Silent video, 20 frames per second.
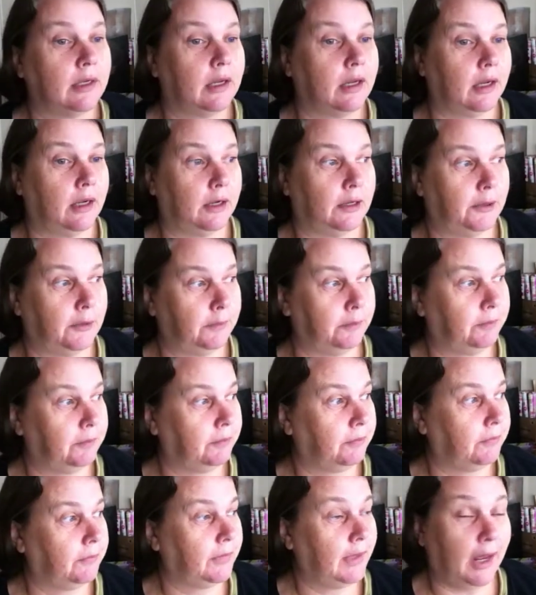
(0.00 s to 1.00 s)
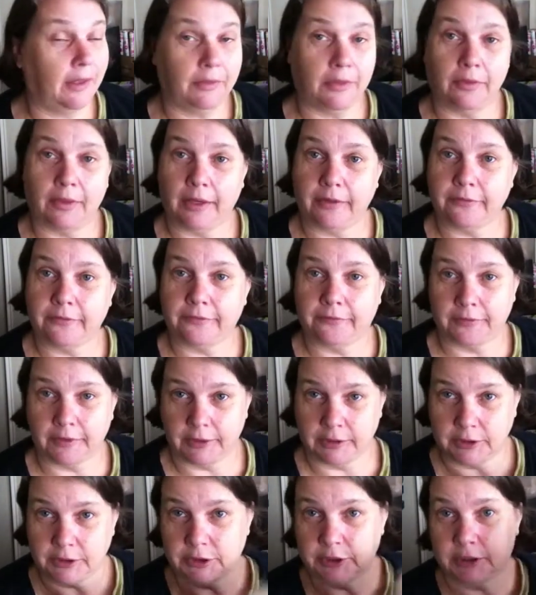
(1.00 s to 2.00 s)
Now that that's
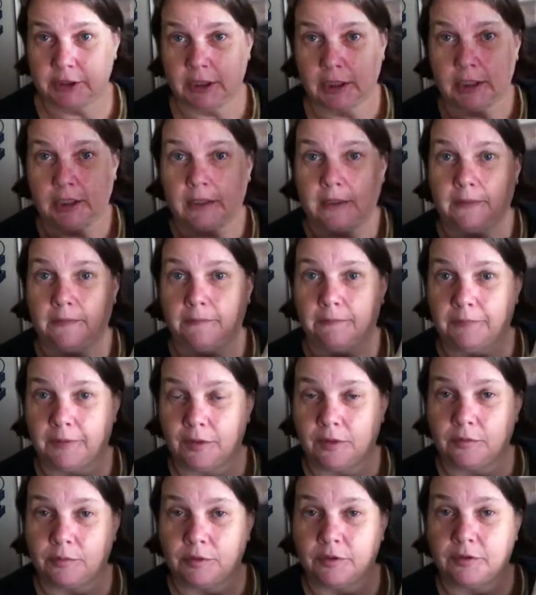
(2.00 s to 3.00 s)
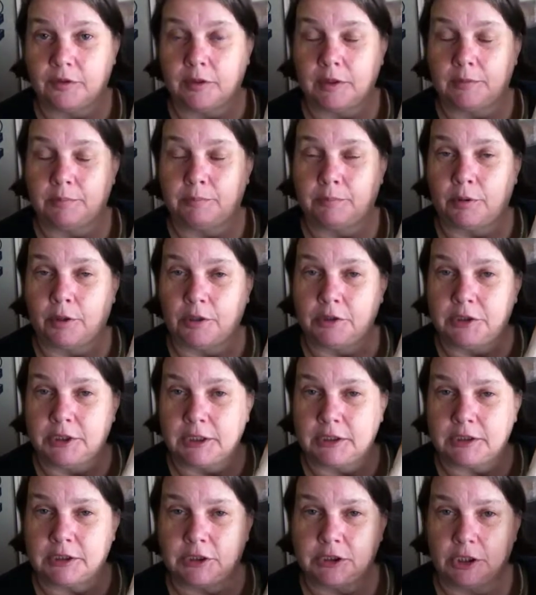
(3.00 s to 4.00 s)
finished, this was the
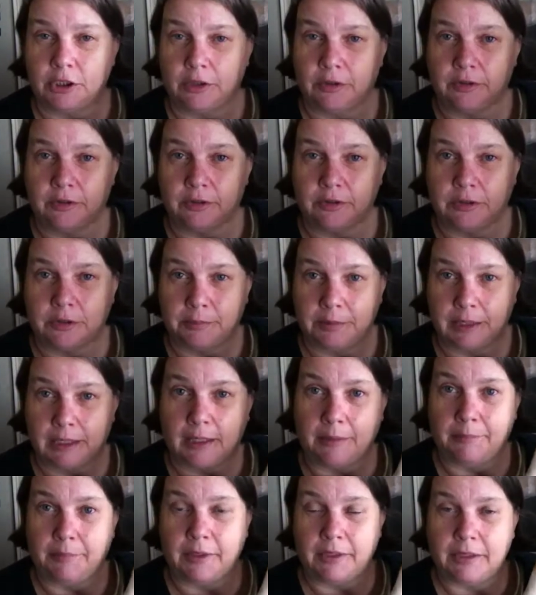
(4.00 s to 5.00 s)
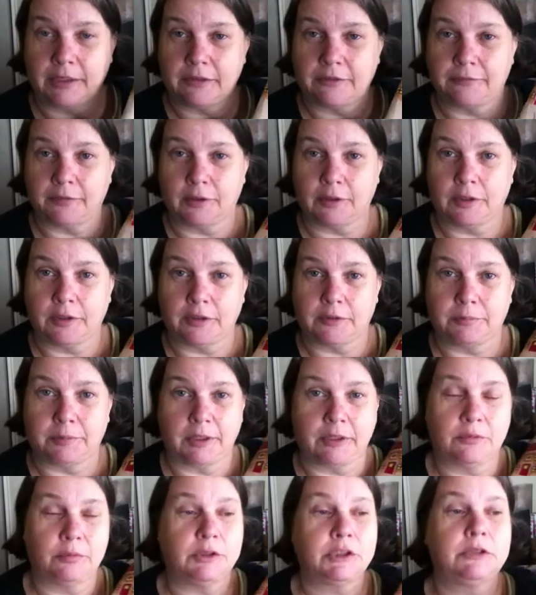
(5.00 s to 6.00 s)
project chosen to become the next focus
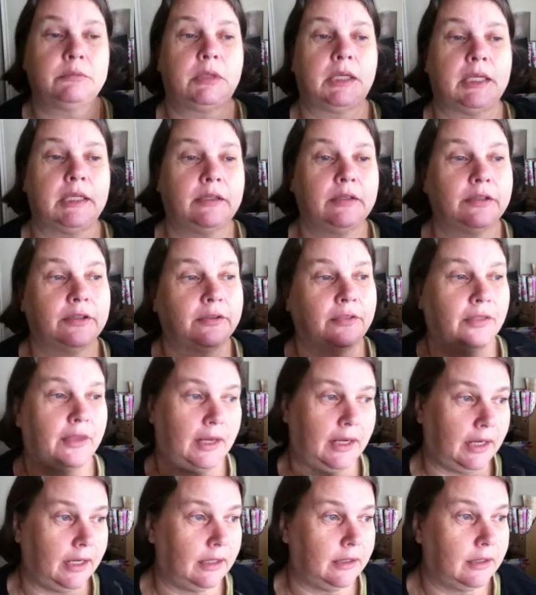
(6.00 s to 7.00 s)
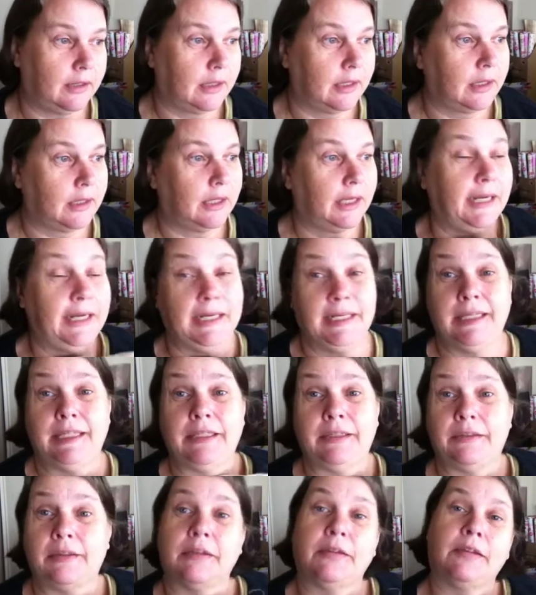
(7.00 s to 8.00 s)
piece, which means that it
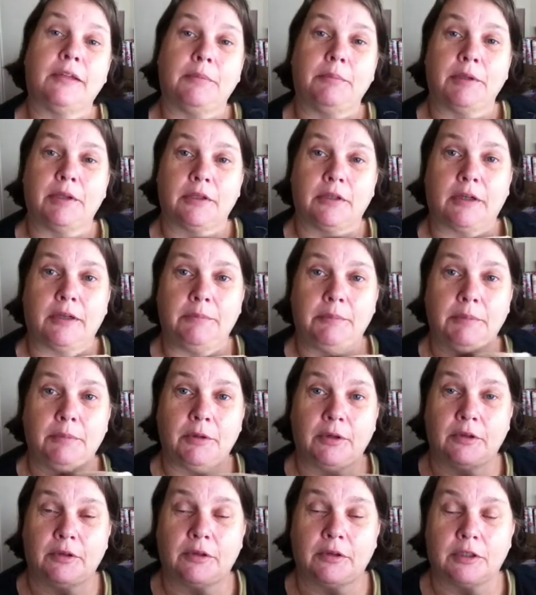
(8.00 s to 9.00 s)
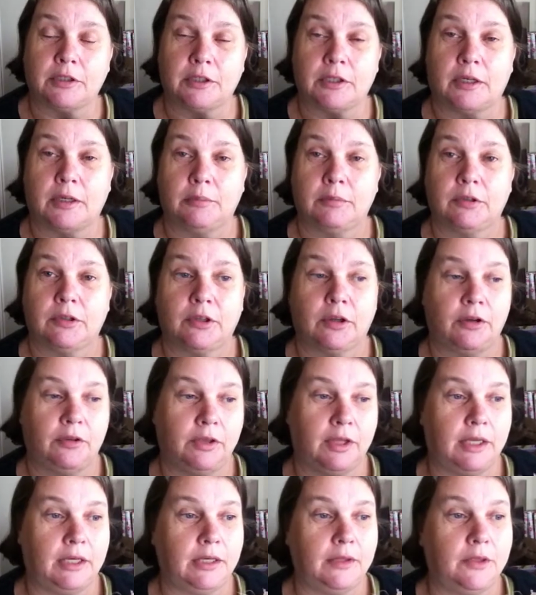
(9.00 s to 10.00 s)
needs to sit beside me most of the time, so
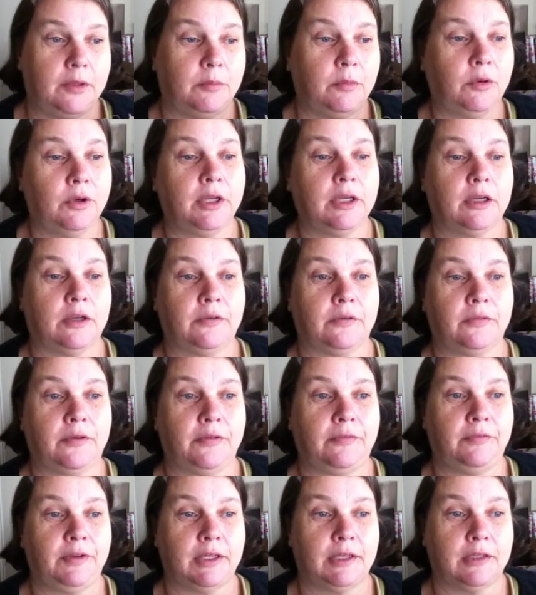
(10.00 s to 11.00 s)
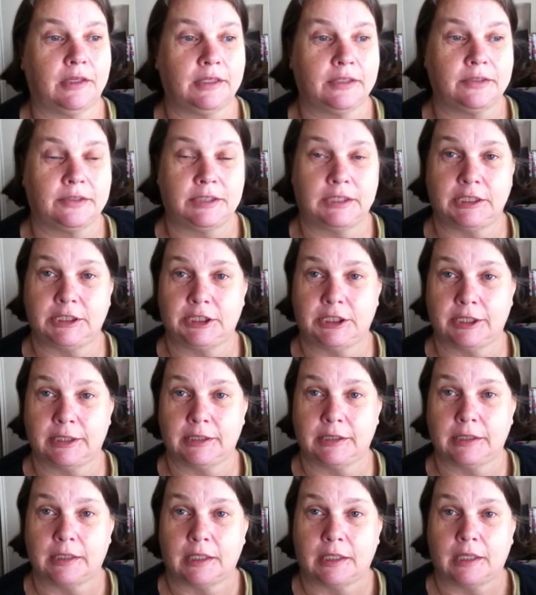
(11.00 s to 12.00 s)
that in the morning if I feel like stitching,